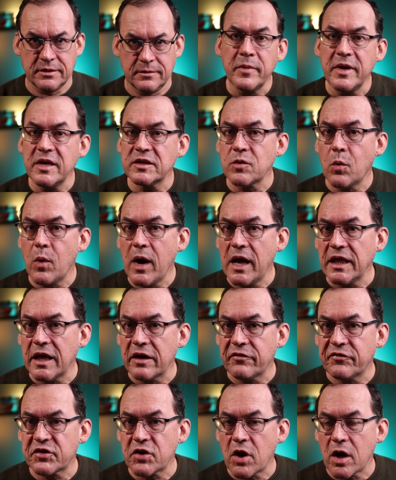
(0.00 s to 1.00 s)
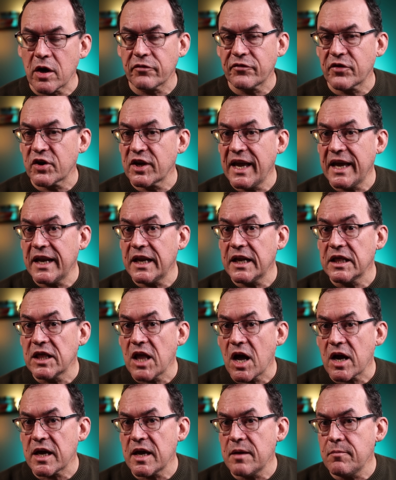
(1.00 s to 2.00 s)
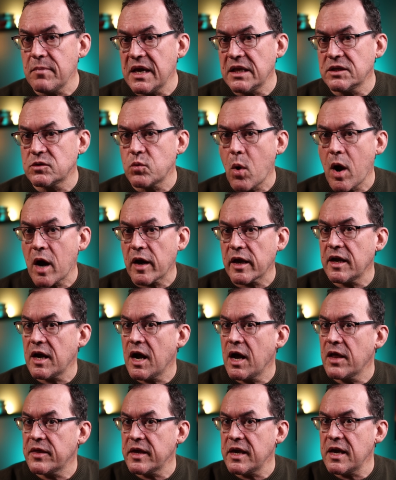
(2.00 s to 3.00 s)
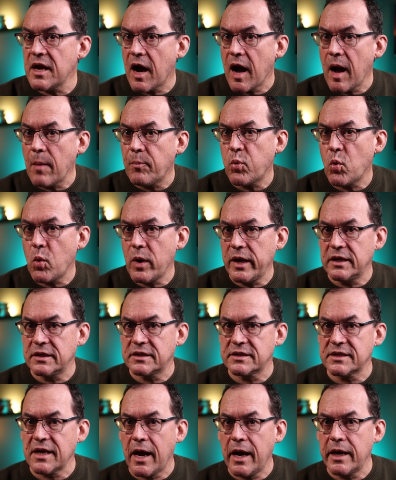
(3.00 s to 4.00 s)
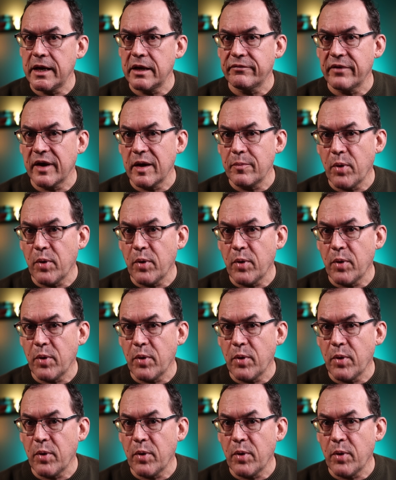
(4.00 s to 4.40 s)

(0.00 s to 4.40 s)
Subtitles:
For me as a wildlife photographer, getting lucky means walking on the upwind side of a